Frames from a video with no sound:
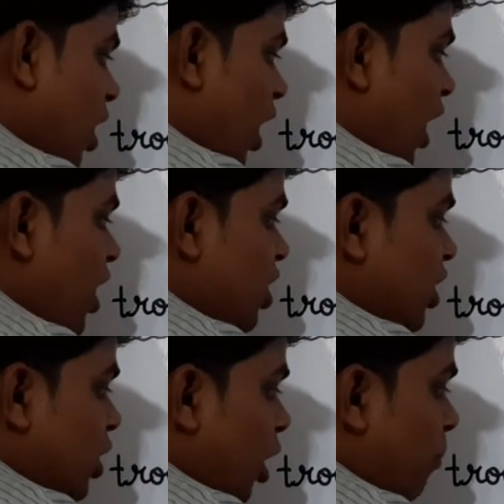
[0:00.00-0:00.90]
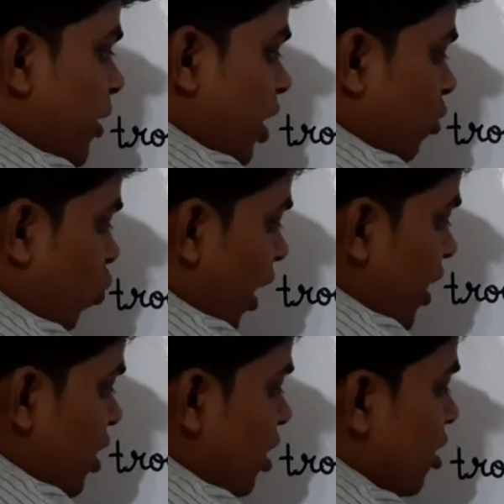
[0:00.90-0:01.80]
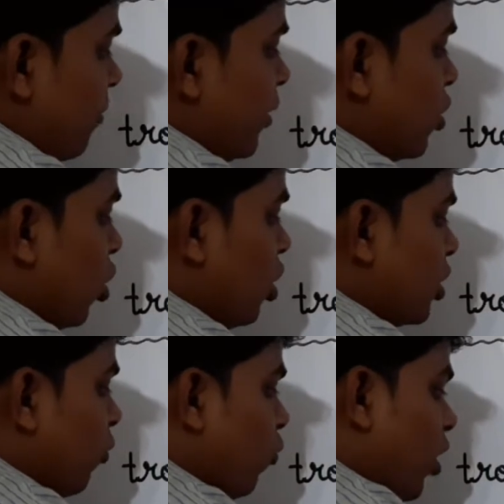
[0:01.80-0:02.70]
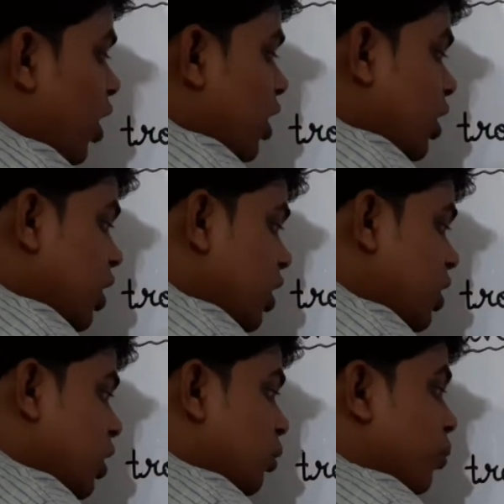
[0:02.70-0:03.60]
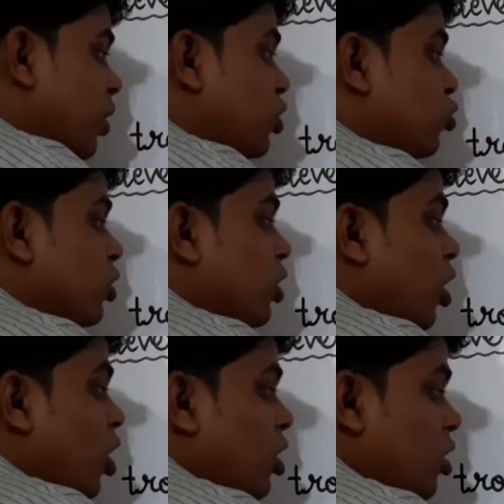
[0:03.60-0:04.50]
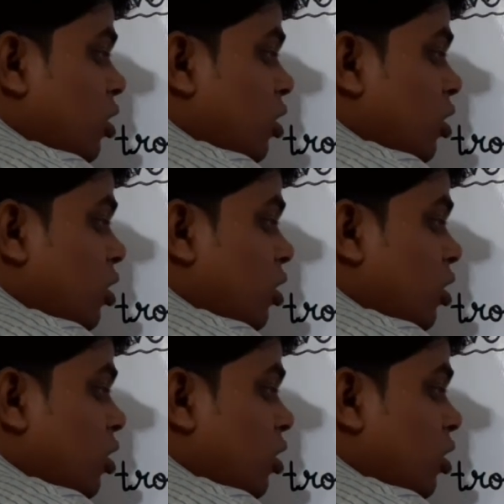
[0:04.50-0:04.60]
H is capital. Why? Because the word His refers to the God.